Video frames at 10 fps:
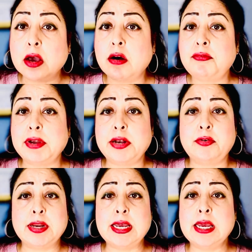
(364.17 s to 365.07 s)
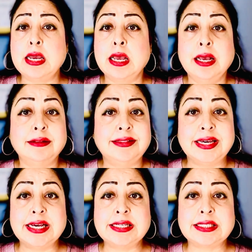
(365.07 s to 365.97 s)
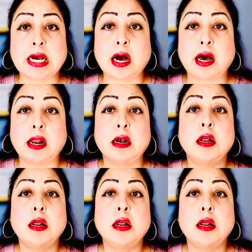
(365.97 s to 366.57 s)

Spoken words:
of a tree, these are